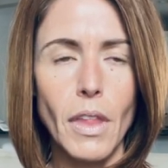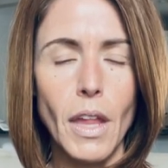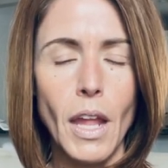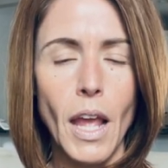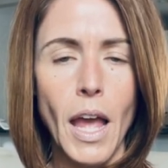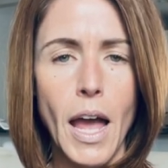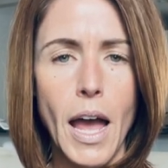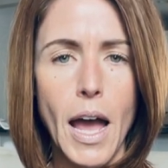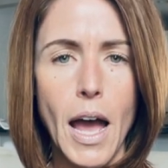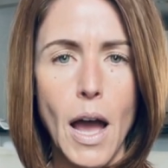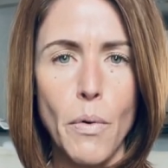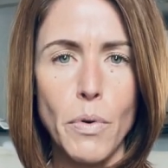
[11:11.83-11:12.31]

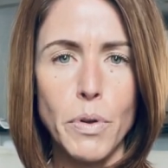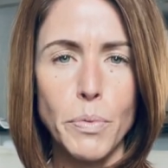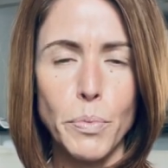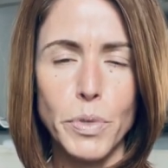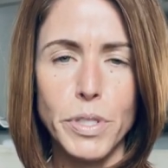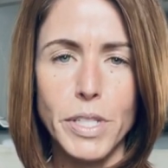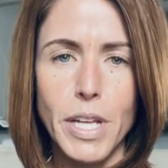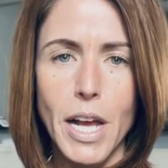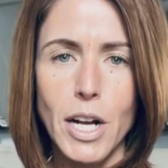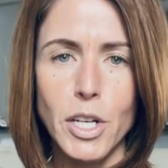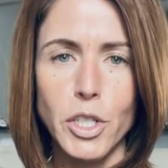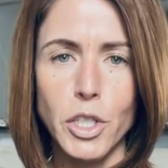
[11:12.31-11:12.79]
how it
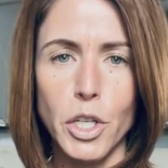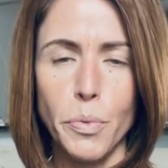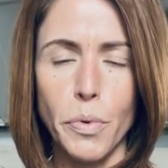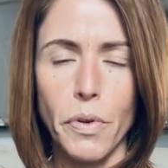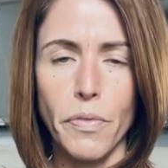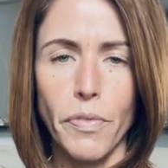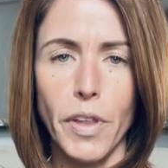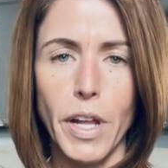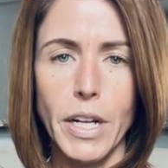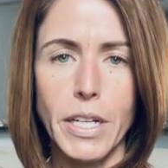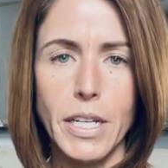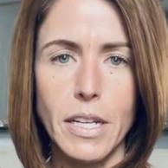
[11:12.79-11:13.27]
was actually
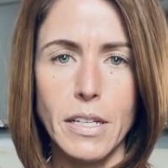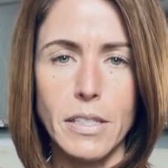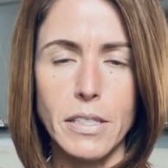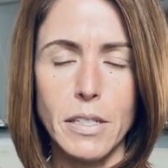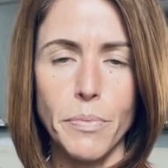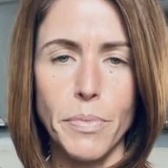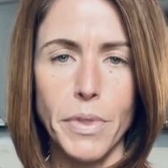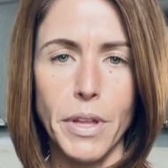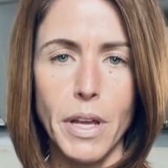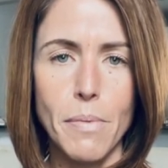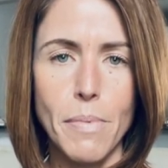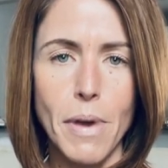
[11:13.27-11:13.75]
reflecting
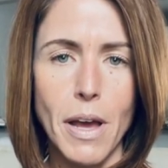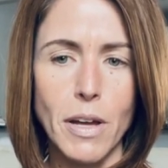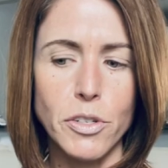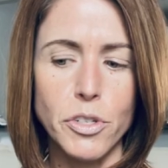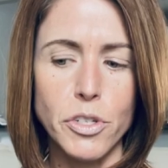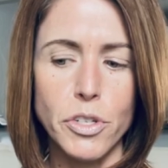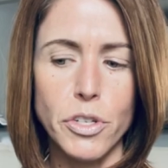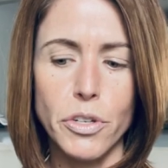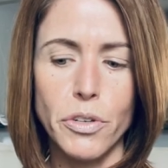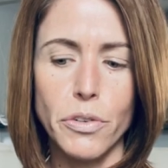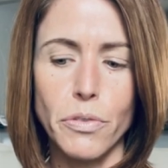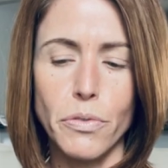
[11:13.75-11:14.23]
something about
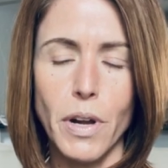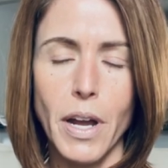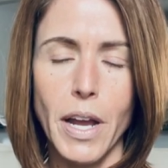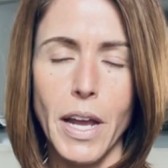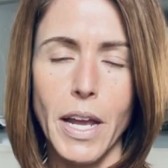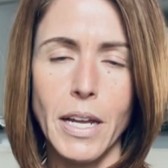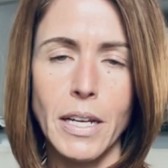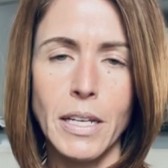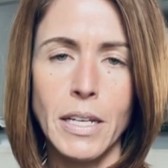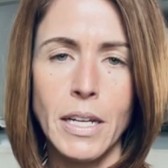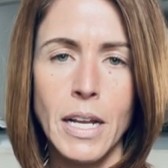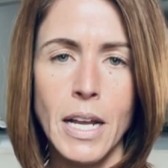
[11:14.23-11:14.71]
you,
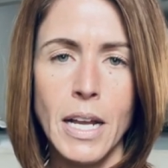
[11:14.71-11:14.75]
right?